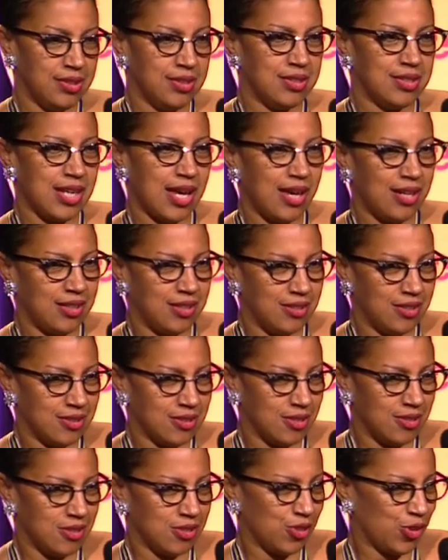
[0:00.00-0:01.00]
Daddy,
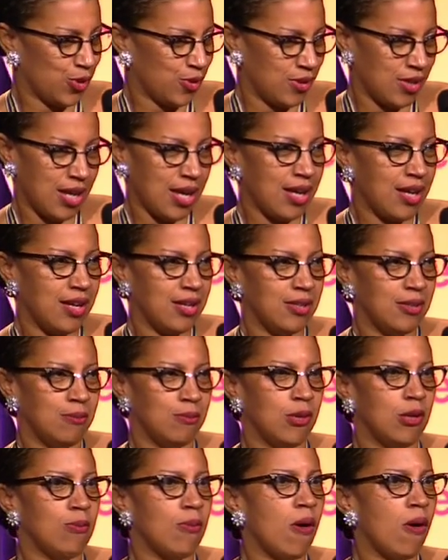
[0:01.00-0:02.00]
this is your night.
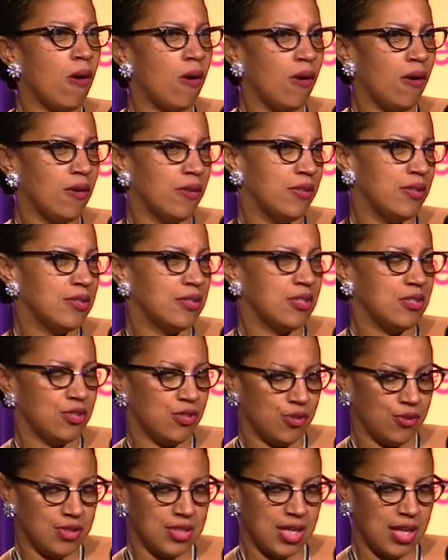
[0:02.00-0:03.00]
Maman, this is
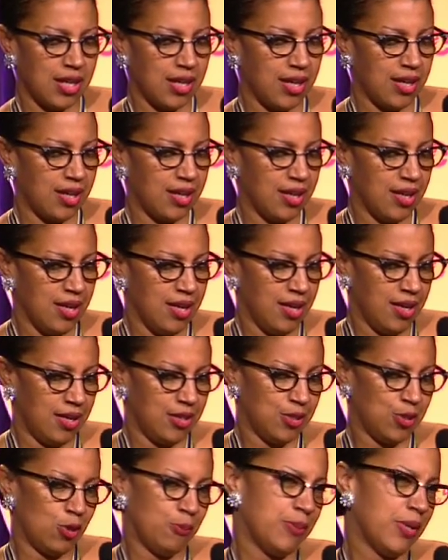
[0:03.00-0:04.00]
your day.
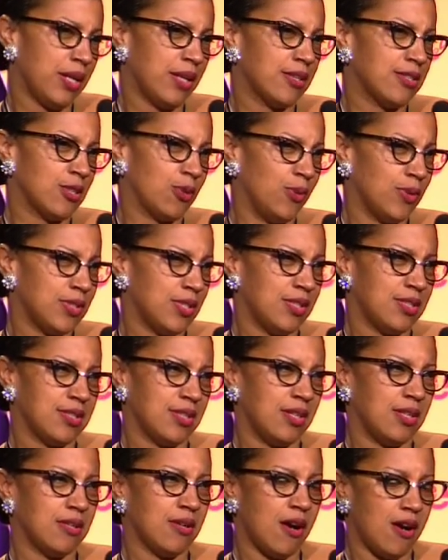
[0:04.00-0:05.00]
And to my exquisite
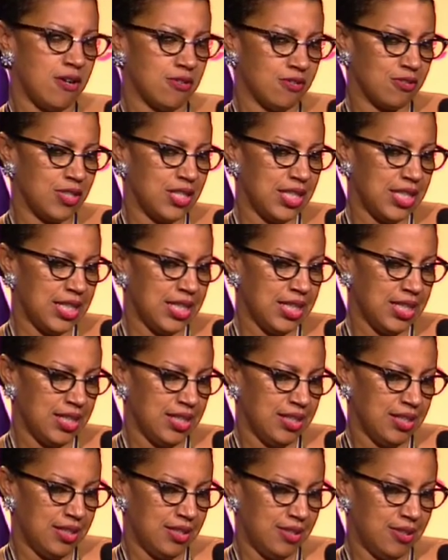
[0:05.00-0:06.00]
son, Henri,
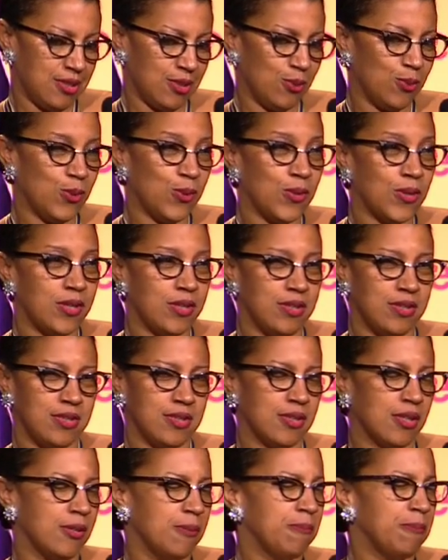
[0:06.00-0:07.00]
this award
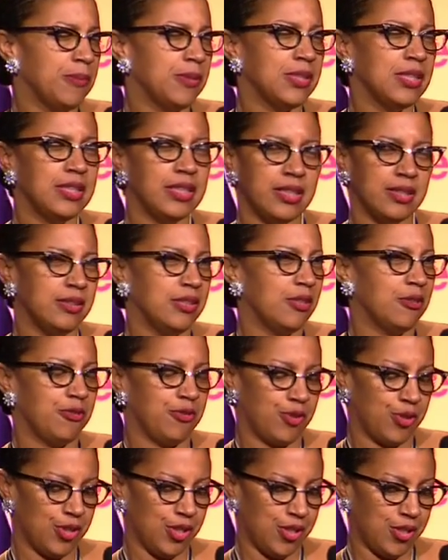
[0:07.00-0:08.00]
is completely
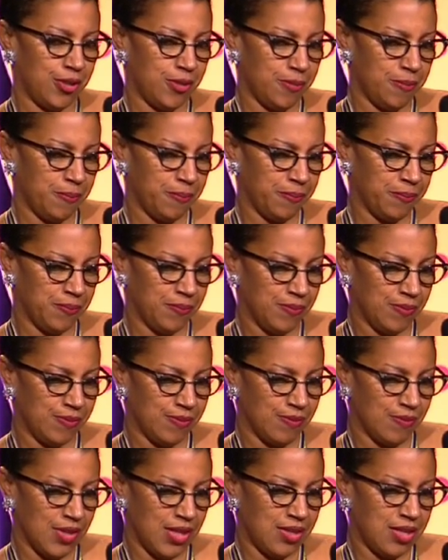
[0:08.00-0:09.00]
for you.
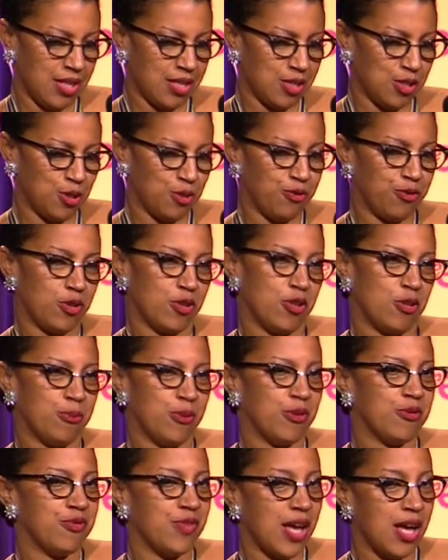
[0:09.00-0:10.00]
Thank you for your
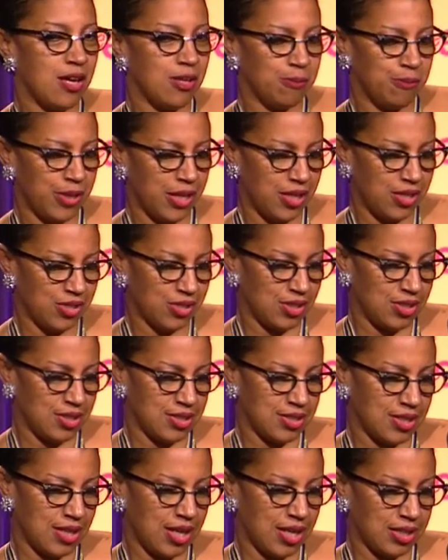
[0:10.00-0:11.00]
profound
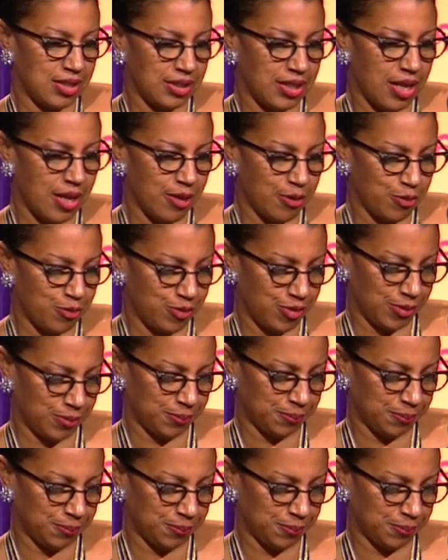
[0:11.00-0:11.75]
patience and love.